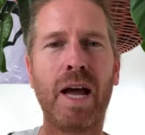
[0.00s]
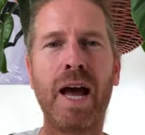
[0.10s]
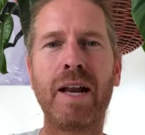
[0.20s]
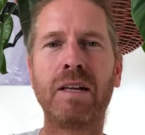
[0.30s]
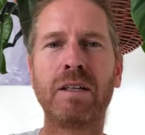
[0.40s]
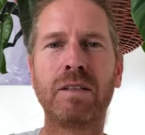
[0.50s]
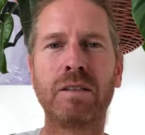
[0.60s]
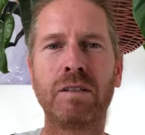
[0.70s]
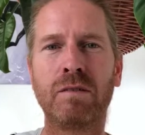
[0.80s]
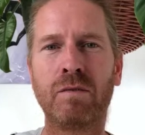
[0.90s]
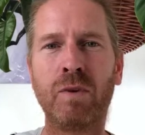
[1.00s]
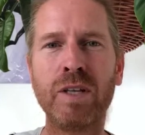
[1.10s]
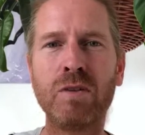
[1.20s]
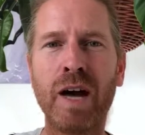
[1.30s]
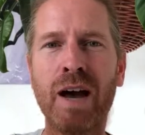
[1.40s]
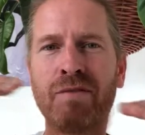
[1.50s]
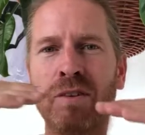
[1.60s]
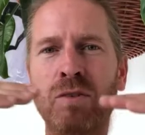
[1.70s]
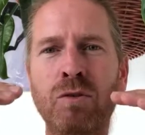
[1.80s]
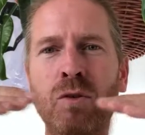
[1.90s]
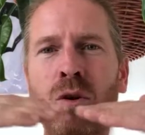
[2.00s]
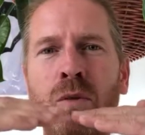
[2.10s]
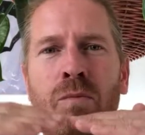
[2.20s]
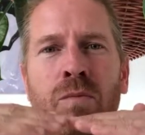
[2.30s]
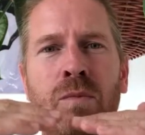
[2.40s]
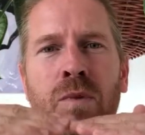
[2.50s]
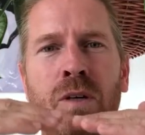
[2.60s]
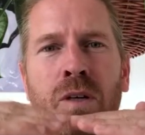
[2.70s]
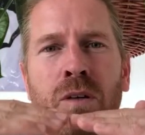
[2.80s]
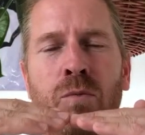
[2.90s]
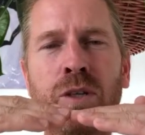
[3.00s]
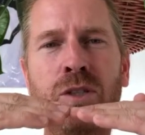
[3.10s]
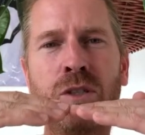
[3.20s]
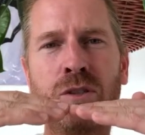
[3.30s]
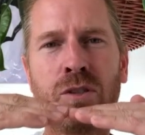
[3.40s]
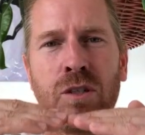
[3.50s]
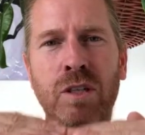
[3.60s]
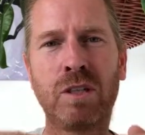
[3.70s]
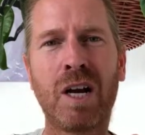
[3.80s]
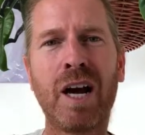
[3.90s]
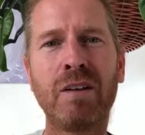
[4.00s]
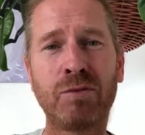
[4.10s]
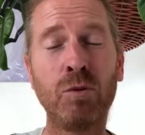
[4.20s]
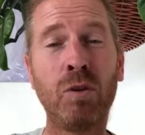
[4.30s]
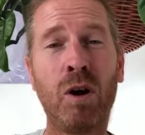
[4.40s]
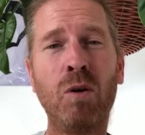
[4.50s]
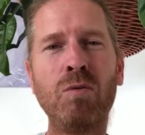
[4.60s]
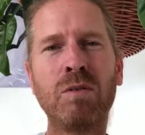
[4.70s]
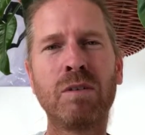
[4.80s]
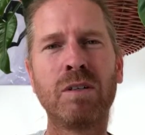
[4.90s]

And when you have a norm which is kind of too low,